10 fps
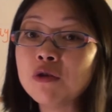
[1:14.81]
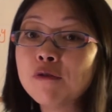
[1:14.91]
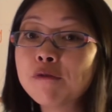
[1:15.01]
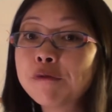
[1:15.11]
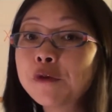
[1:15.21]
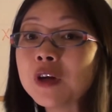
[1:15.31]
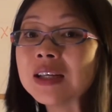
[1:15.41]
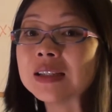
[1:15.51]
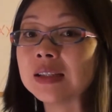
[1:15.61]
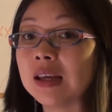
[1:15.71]
new
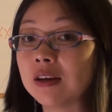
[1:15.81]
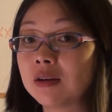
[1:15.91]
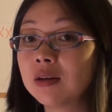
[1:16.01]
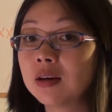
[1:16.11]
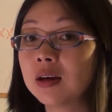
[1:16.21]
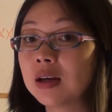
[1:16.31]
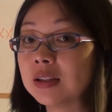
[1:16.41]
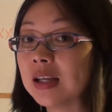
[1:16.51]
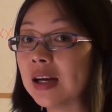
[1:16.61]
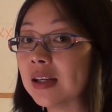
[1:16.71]
phrase there.
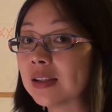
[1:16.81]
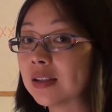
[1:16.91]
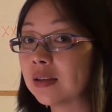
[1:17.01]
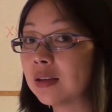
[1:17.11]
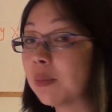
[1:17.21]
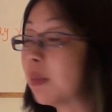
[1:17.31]
That is the